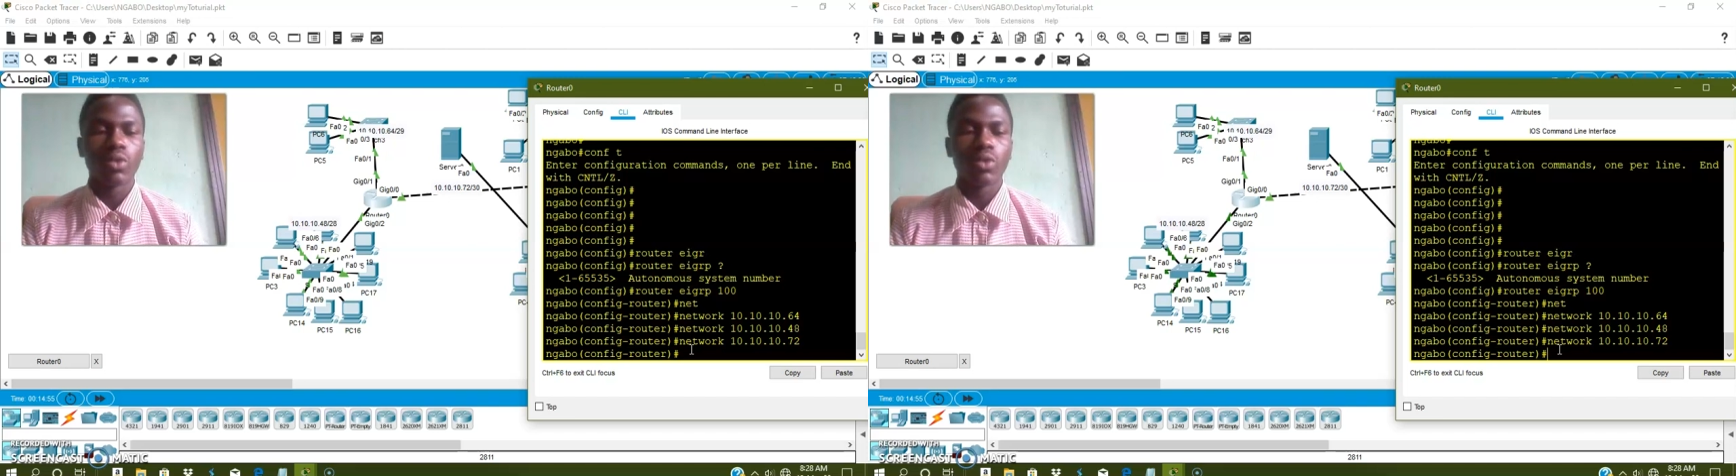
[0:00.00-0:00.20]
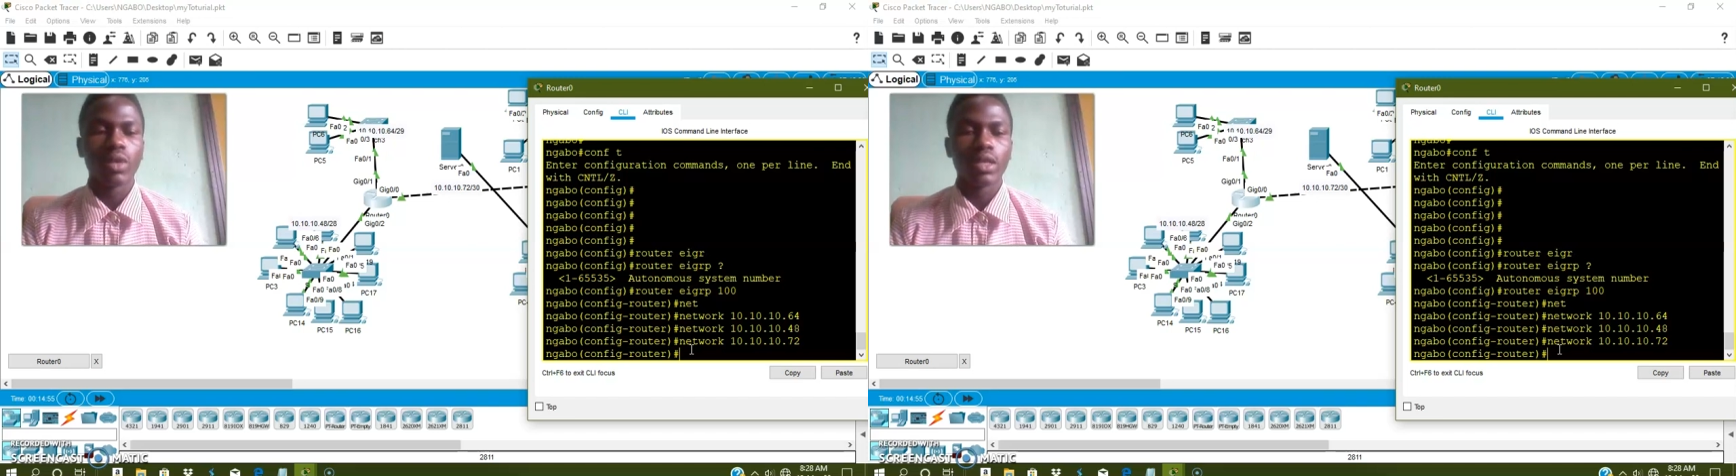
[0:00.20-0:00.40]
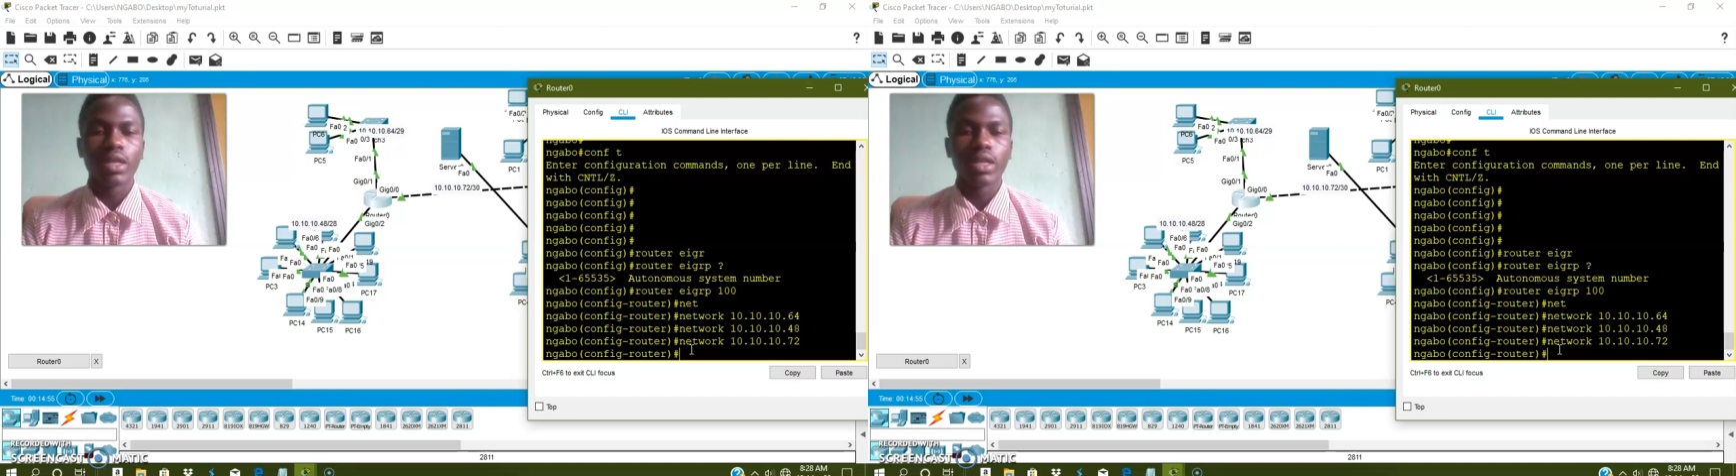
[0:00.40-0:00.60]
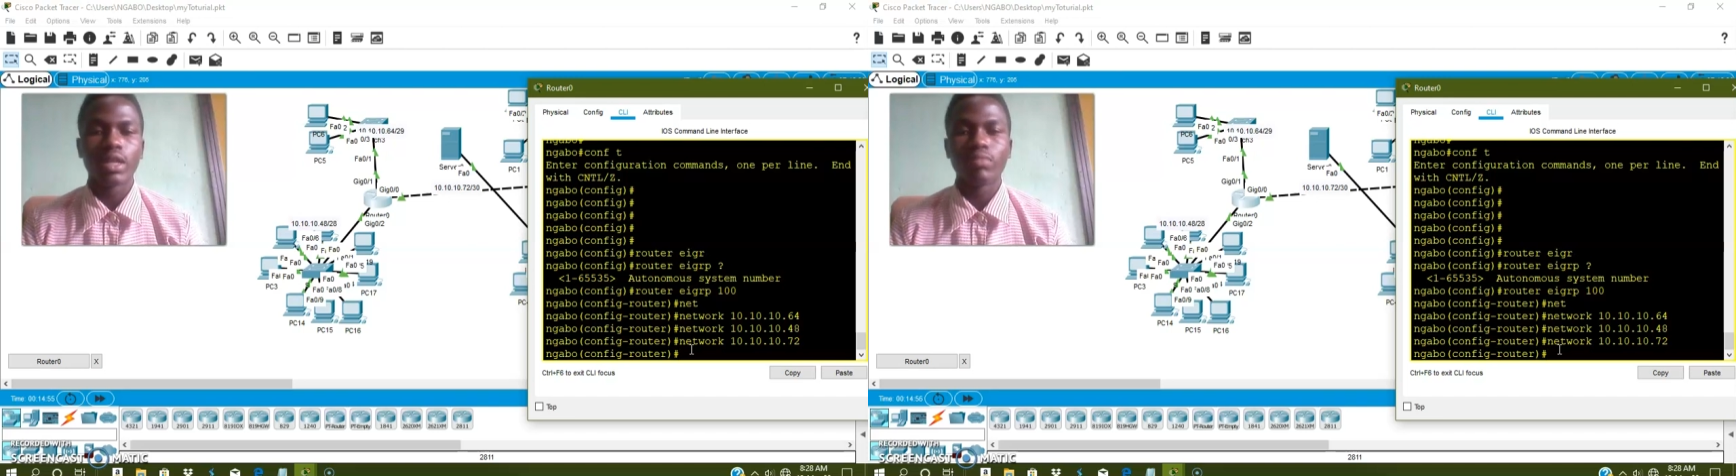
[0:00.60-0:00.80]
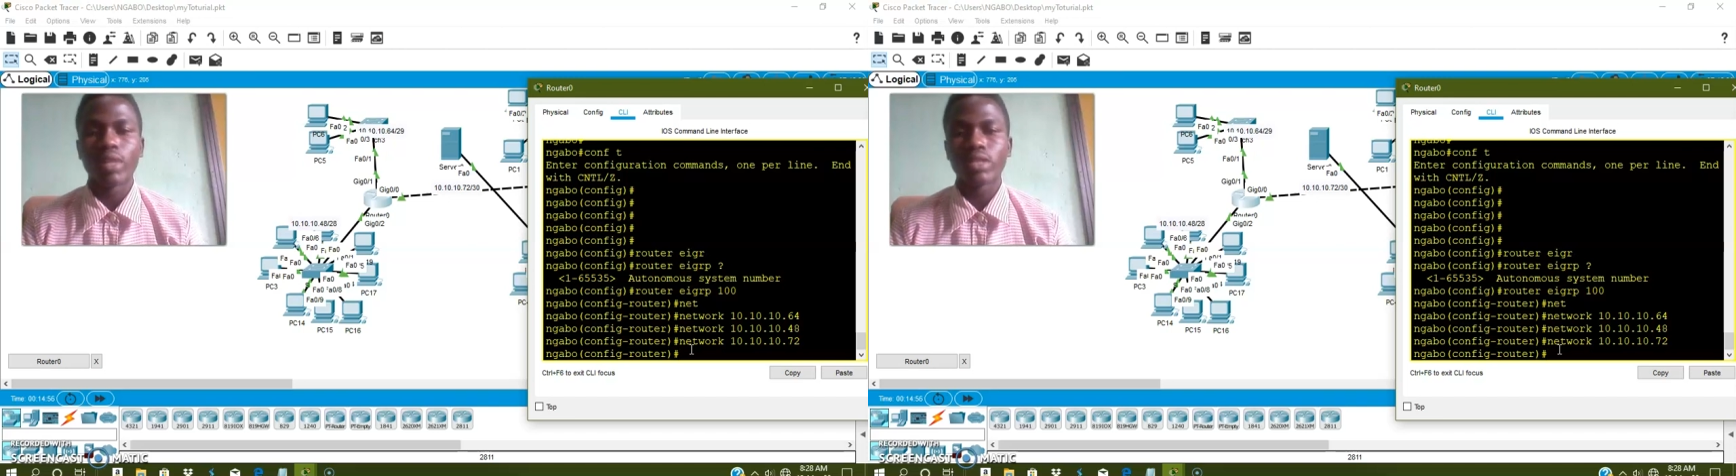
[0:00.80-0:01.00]
a
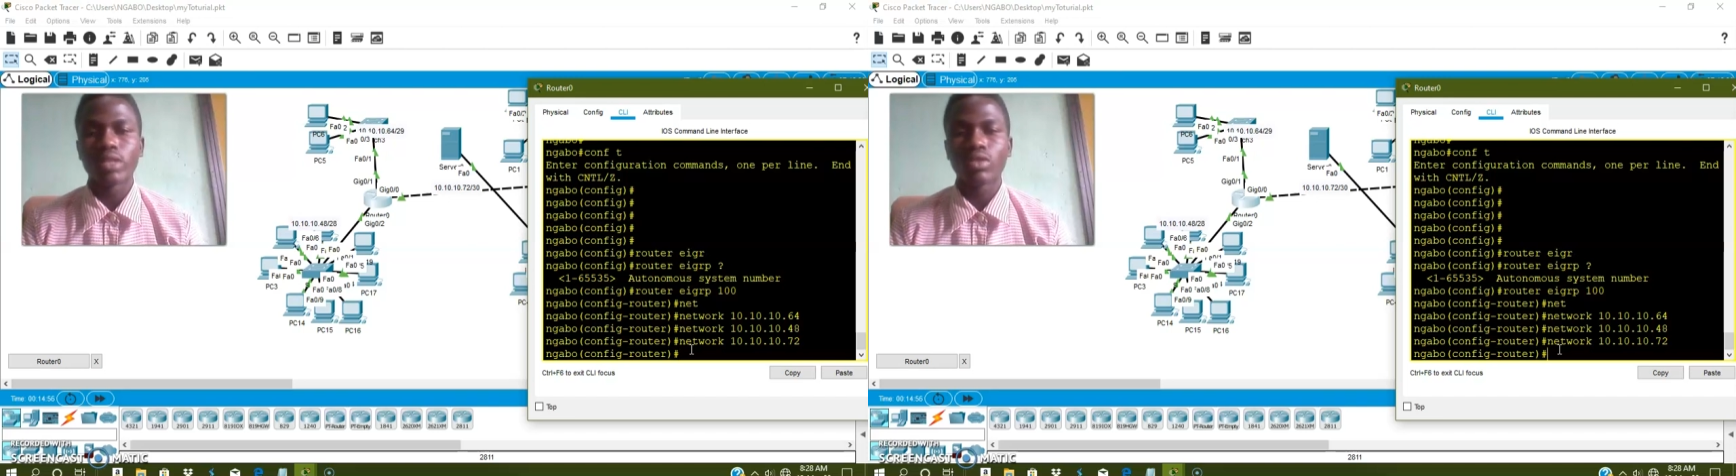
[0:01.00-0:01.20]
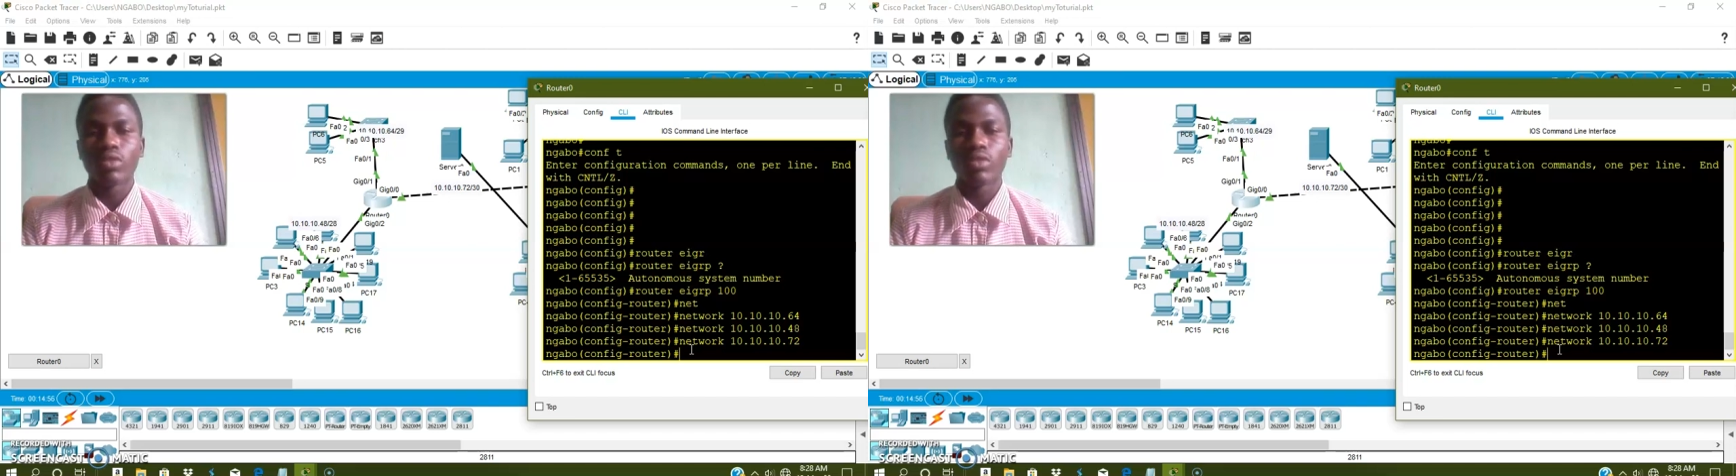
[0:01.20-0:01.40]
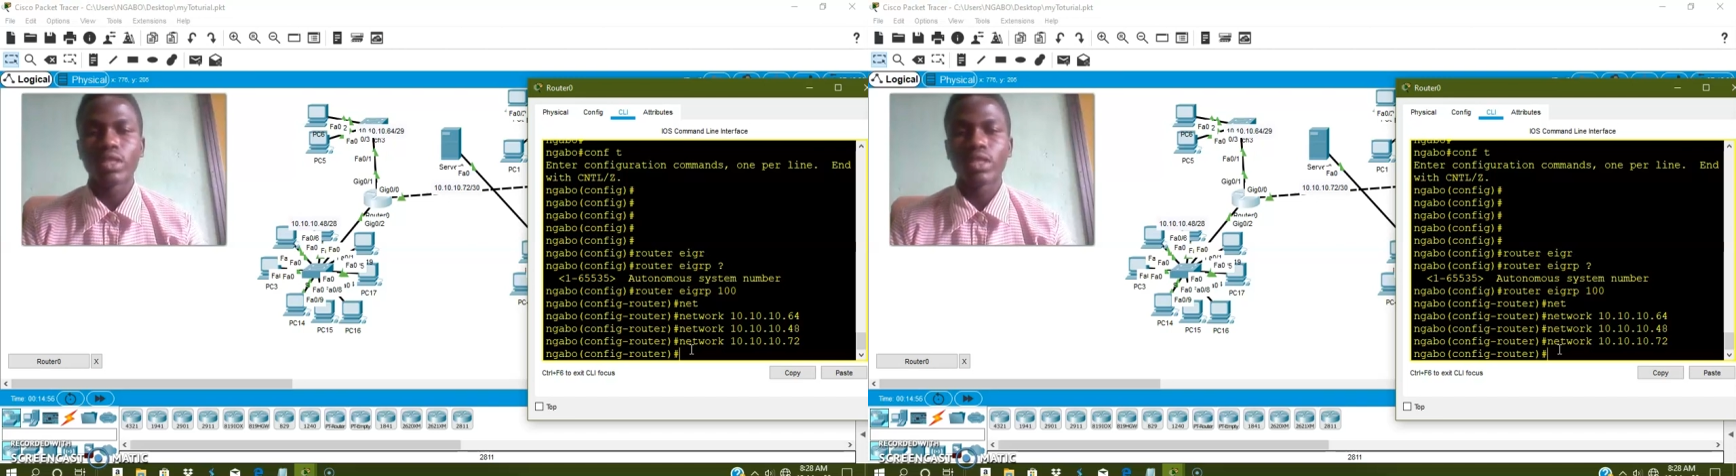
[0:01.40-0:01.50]
wildcard mask of